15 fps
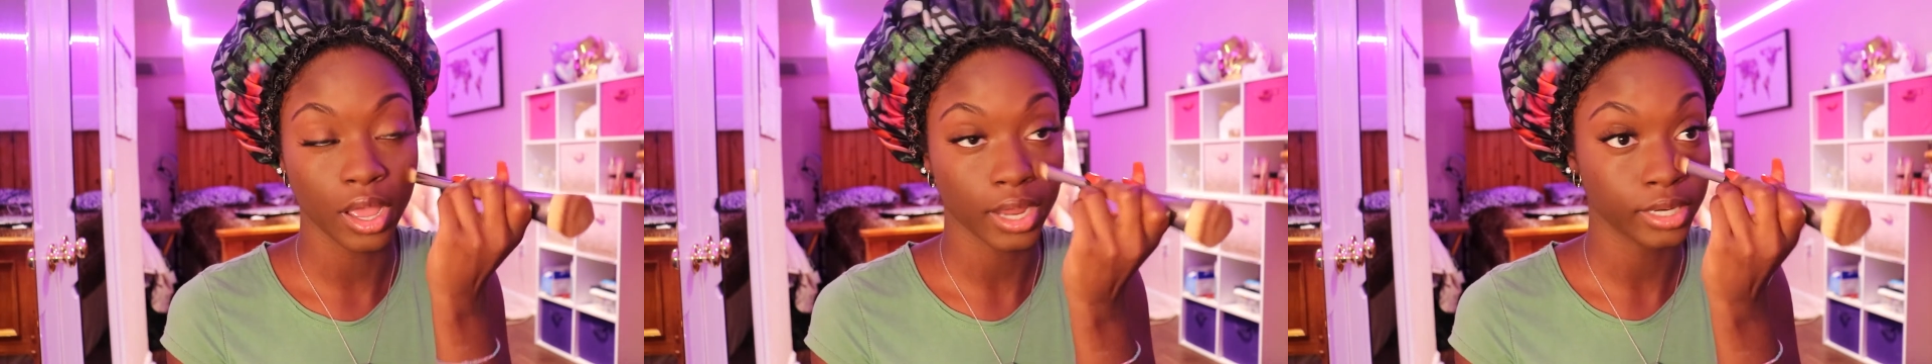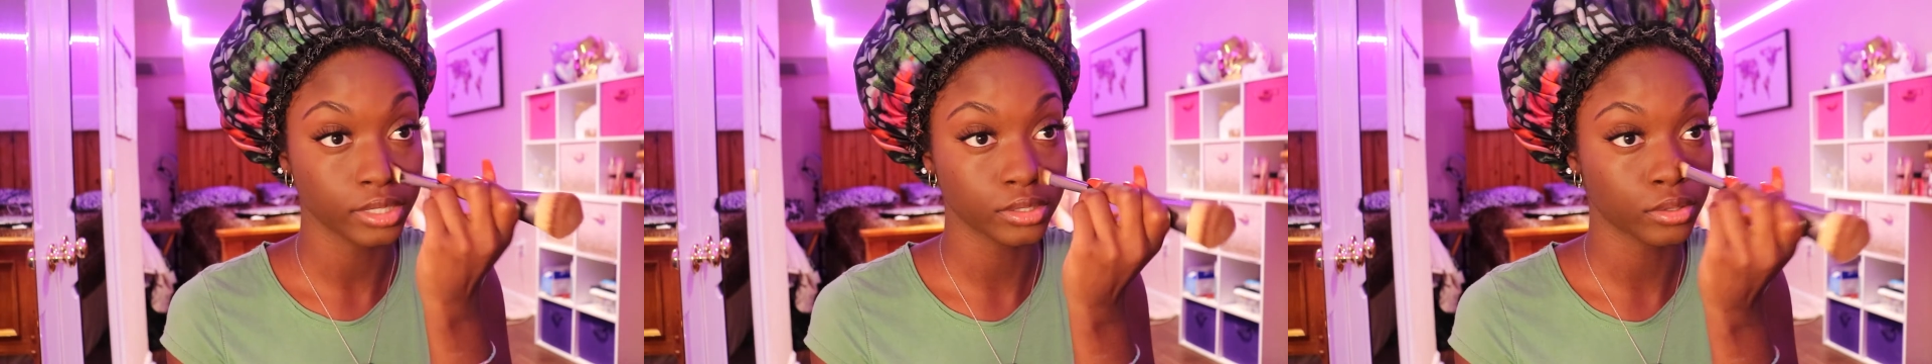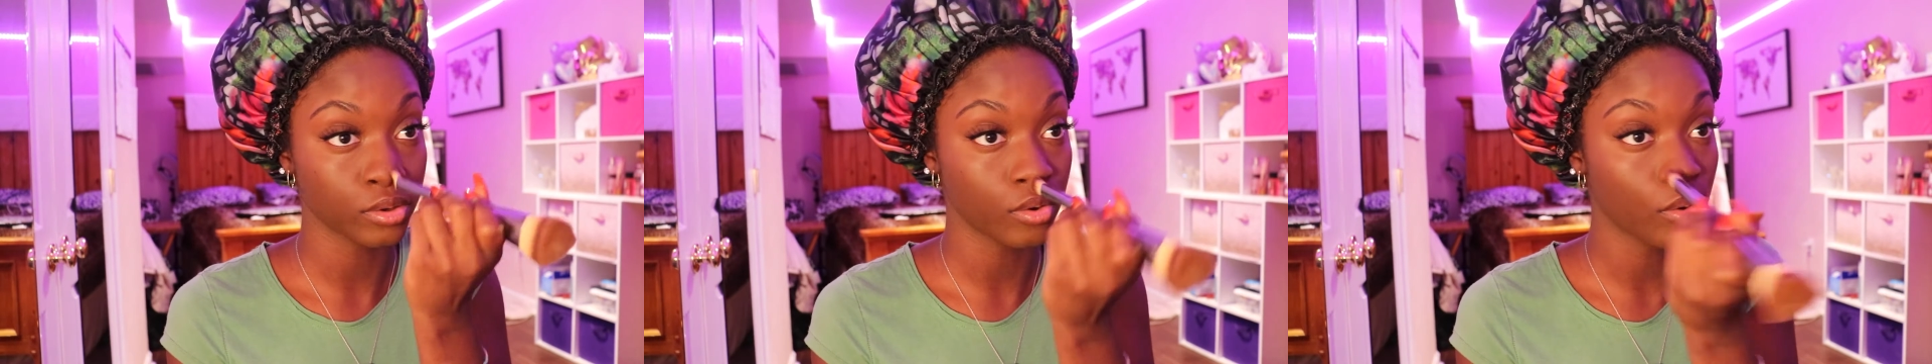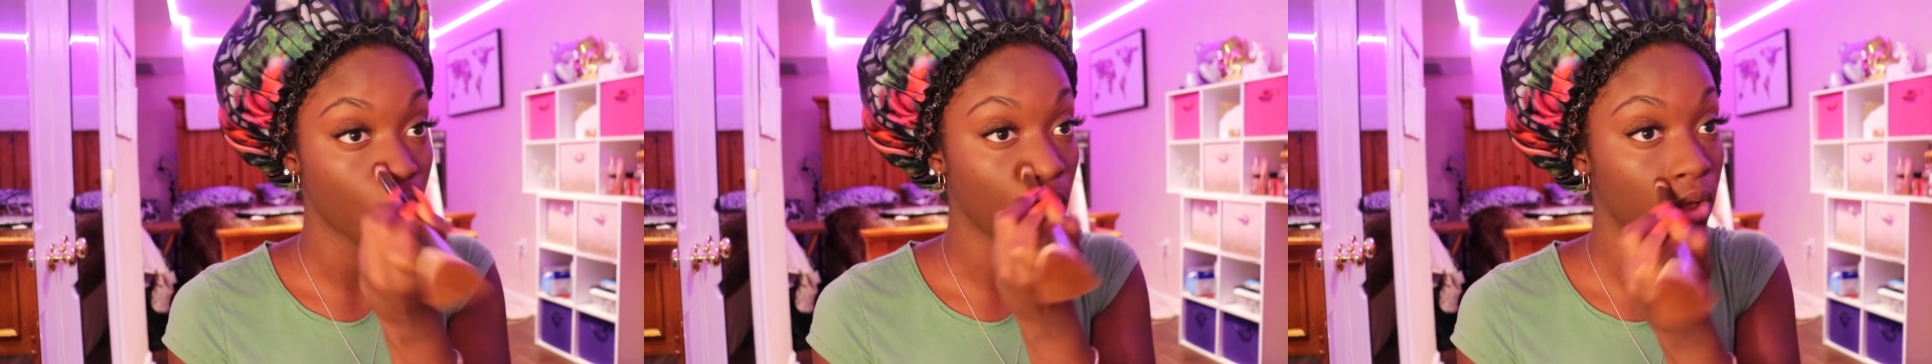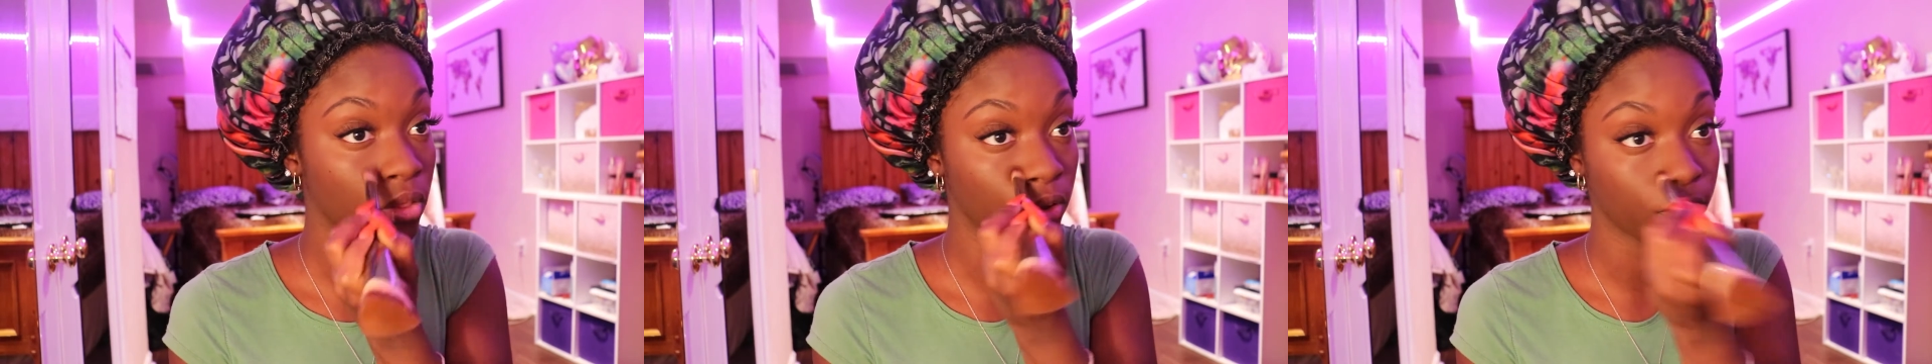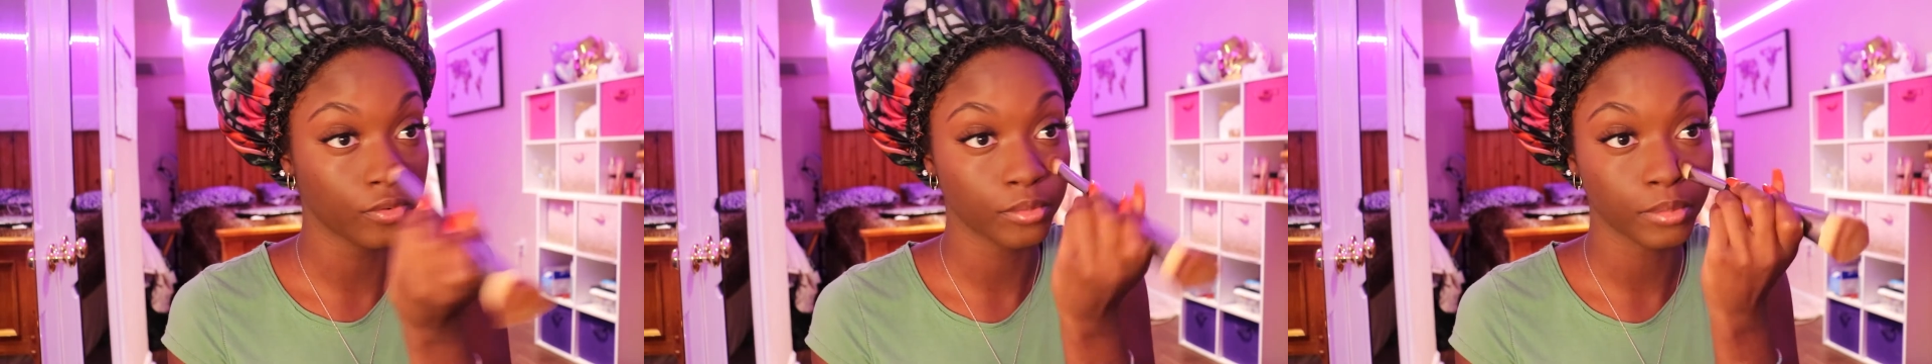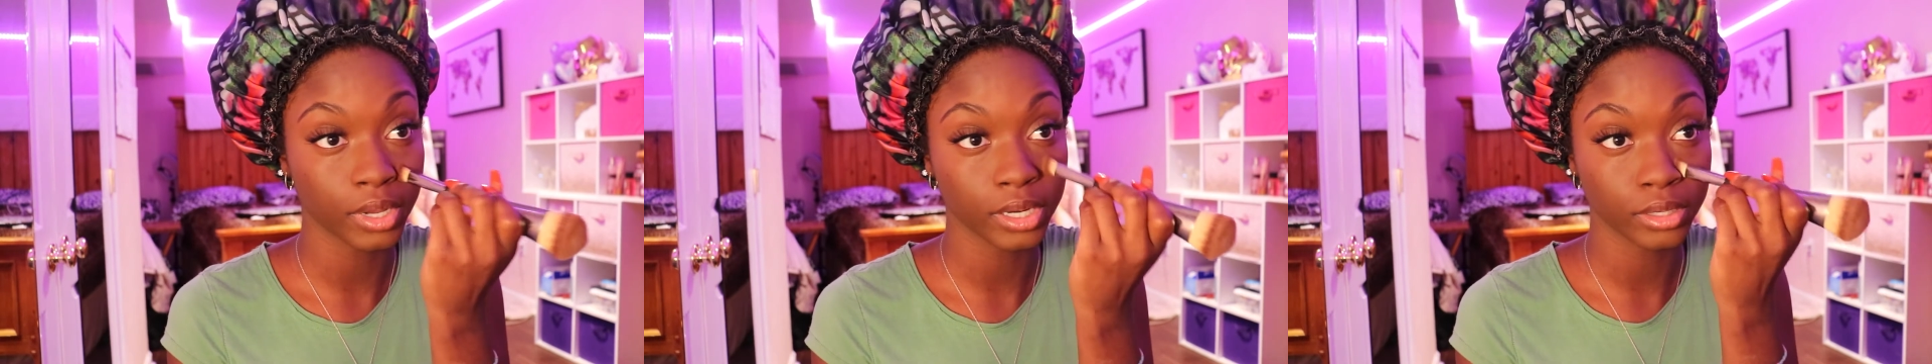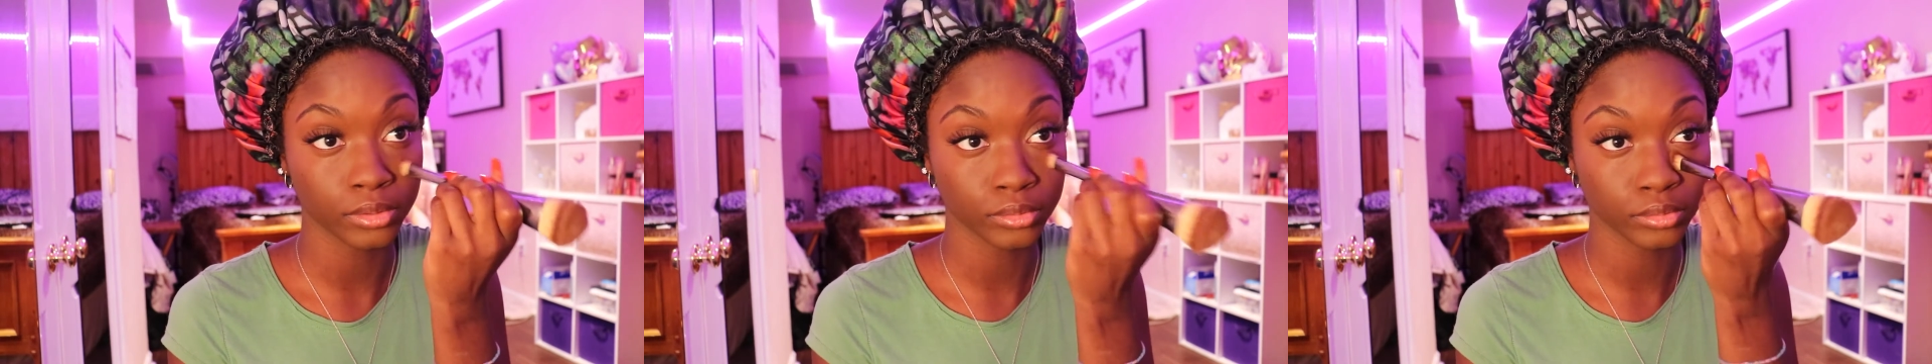I just go all over my
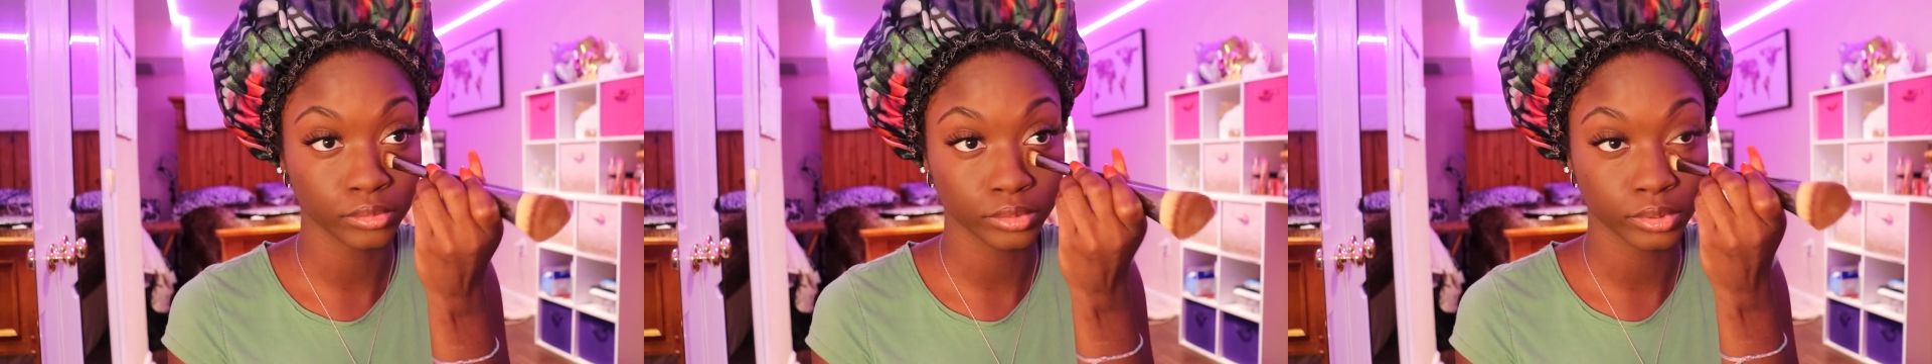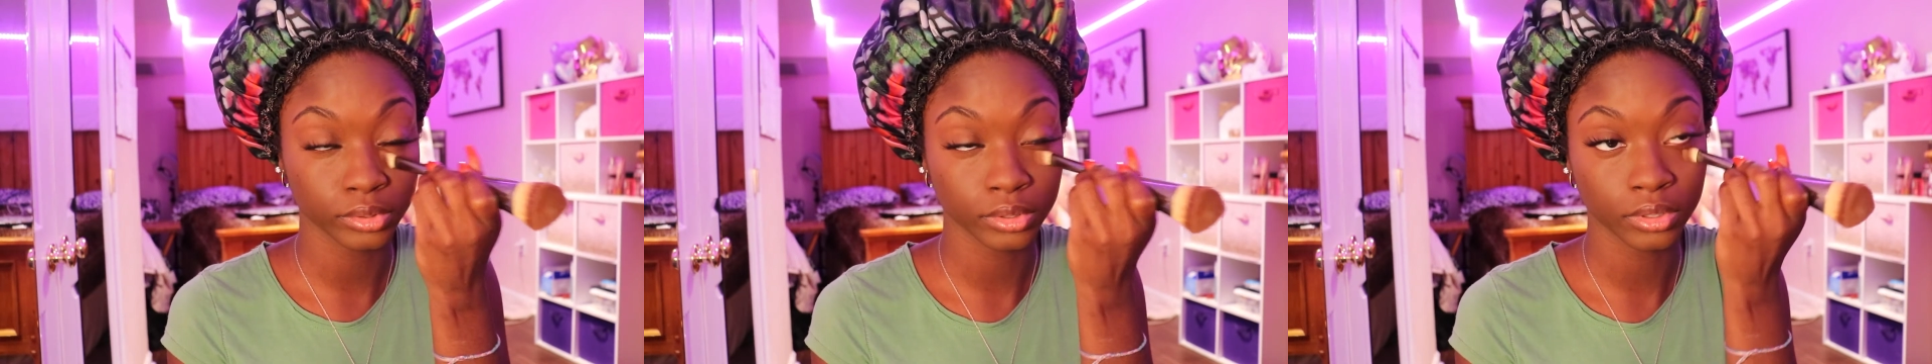nose,